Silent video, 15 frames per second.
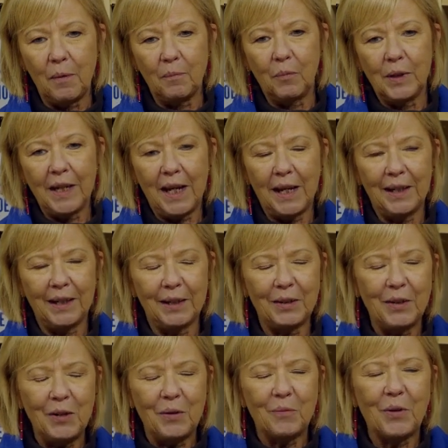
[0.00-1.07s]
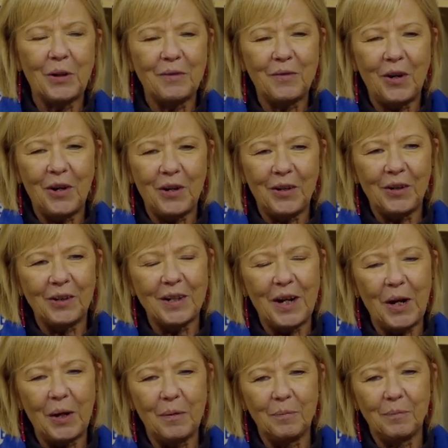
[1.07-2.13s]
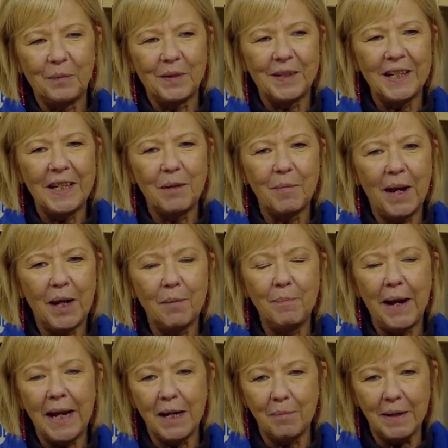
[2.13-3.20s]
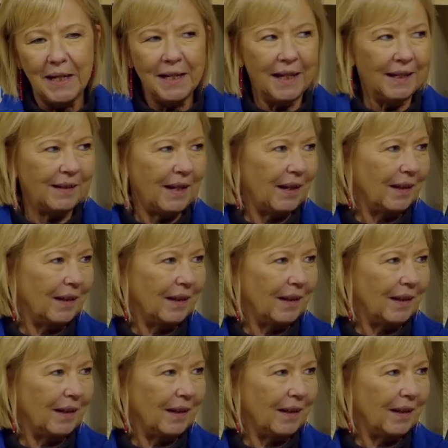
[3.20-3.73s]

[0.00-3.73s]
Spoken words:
We had one of our team had a baby, and